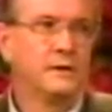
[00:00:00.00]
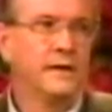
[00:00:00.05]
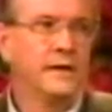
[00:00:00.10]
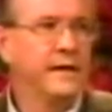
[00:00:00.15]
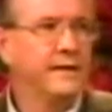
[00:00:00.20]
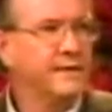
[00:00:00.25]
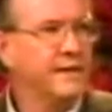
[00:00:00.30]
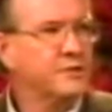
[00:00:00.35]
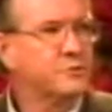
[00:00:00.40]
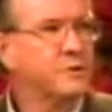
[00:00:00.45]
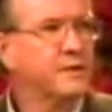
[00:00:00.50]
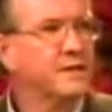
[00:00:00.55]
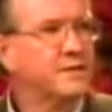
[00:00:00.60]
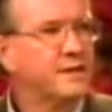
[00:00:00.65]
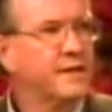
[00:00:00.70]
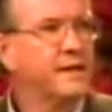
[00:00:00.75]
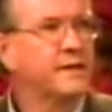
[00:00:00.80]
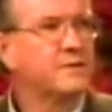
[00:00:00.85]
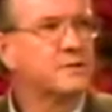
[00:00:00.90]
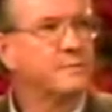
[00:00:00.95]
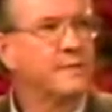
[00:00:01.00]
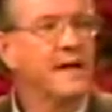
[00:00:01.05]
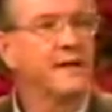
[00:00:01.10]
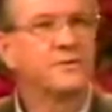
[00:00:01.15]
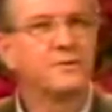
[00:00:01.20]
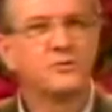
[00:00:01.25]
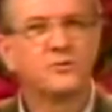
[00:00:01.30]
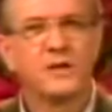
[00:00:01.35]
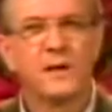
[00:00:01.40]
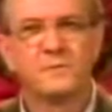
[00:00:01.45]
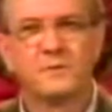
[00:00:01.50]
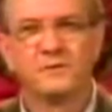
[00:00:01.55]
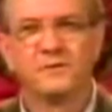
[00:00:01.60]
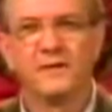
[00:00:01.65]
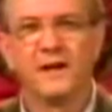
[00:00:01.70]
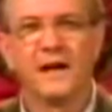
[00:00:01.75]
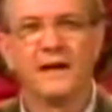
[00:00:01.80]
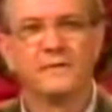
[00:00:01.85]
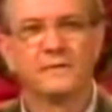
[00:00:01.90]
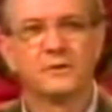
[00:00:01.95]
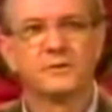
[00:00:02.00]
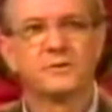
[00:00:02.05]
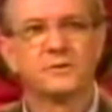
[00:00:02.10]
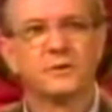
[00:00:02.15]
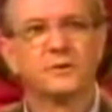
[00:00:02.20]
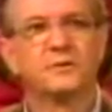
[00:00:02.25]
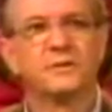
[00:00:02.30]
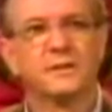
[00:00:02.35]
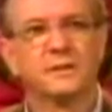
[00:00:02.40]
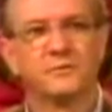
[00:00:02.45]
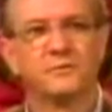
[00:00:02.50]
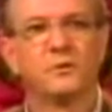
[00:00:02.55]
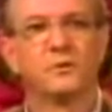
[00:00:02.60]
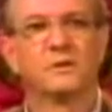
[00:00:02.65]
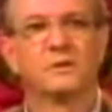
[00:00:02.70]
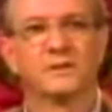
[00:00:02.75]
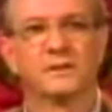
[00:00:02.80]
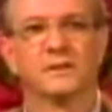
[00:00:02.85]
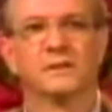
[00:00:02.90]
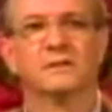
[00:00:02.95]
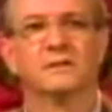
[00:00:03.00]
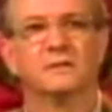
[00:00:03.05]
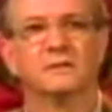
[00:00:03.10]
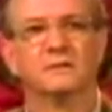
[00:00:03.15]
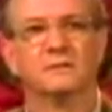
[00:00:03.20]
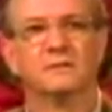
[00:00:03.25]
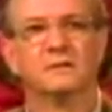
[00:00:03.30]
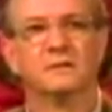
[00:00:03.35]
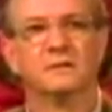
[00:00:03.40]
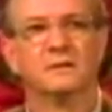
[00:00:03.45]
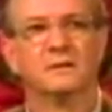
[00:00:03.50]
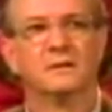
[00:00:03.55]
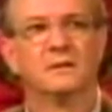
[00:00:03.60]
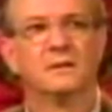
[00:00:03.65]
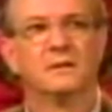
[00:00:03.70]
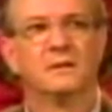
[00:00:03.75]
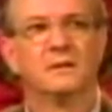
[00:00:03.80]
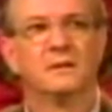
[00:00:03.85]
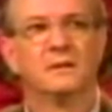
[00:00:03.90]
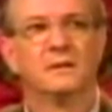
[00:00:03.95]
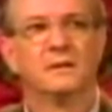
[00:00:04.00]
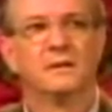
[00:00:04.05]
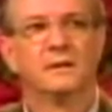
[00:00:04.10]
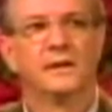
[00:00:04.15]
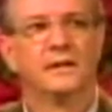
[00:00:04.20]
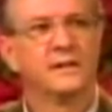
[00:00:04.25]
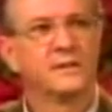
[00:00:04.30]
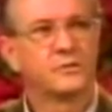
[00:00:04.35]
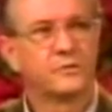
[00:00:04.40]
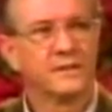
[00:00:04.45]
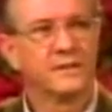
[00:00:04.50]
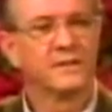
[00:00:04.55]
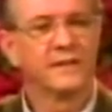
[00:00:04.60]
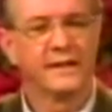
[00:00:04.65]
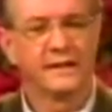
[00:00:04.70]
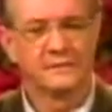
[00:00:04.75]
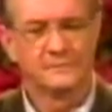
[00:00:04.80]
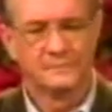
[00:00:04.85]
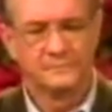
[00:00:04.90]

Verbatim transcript: And that's what he says in Matthew chapter 5, verse 13 and 14. Now let's read that.